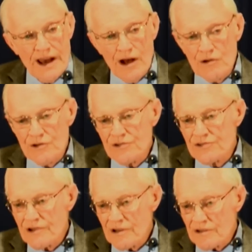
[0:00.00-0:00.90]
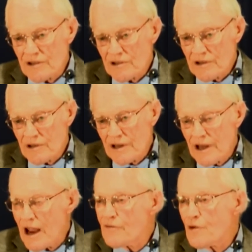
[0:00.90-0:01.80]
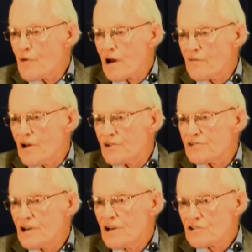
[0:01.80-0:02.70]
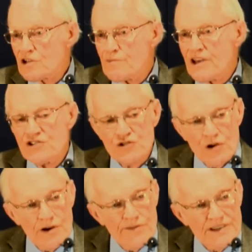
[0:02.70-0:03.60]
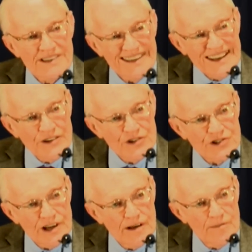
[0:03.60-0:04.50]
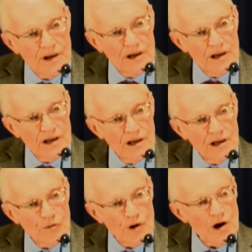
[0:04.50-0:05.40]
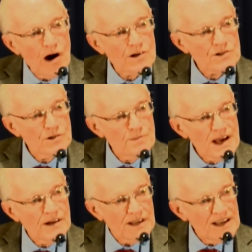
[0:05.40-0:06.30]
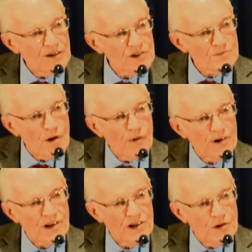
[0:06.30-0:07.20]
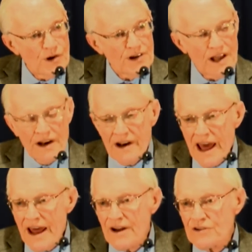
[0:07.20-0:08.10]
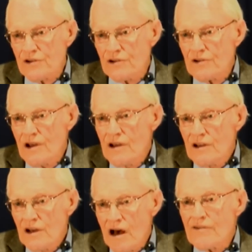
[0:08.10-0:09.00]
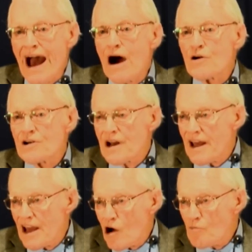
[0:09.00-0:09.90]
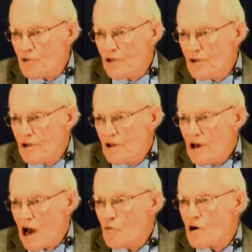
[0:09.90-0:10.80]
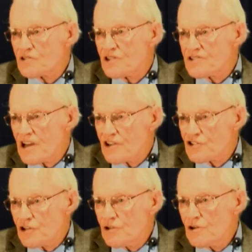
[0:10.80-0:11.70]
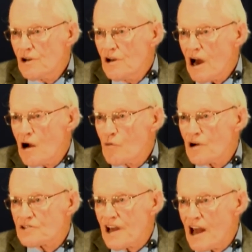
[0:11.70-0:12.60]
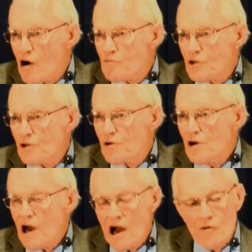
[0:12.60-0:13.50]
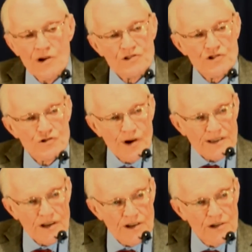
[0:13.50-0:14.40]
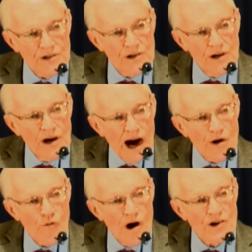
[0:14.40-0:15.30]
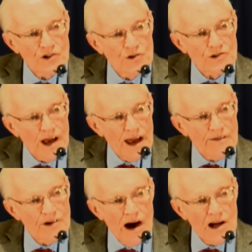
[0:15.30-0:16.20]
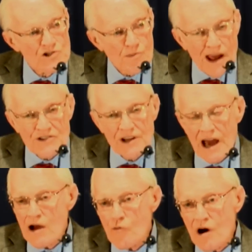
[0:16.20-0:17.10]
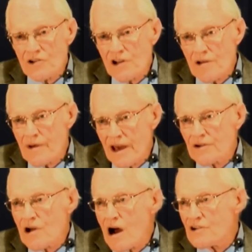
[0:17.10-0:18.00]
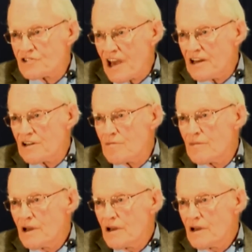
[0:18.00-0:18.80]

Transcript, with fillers: elders, every one of us, to be servant leadership. We are to be leaders, but we're to do it in an attitude of how can I help you? I want to teach you. I want to help you. I want to strengthen you. I want you to have God's blessing. I want you to be in God's kingdom